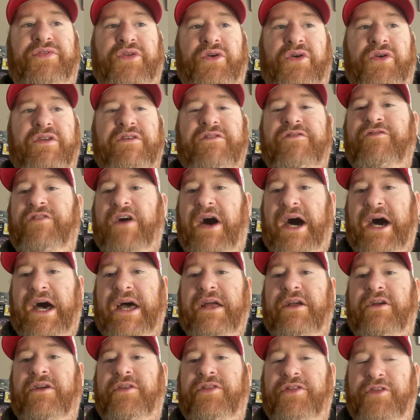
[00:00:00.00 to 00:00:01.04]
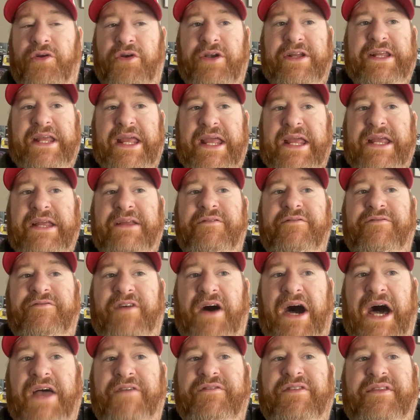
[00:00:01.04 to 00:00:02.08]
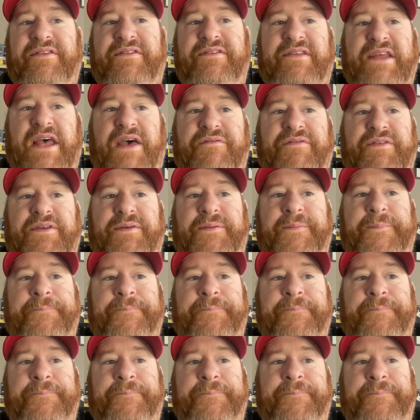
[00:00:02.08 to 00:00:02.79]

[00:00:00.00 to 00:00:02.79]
38-5-7